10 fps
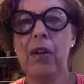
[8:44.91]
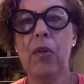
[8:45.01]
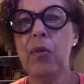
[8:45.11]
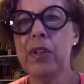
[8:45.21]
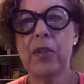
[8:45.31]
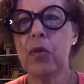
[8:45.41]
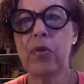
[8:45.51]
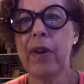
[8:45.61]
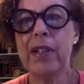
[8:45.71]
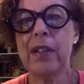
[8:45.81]
All these
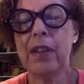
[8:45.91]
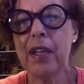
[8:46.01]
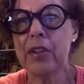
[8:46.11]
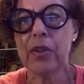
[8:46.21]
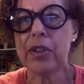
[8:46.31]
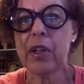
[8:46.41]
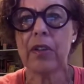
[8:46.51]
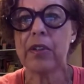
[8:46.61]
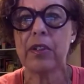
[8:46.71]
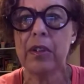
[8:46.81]
crazy things you'll start
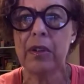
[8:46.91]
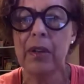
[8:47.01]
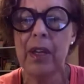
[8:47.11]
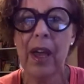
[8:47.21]
to do.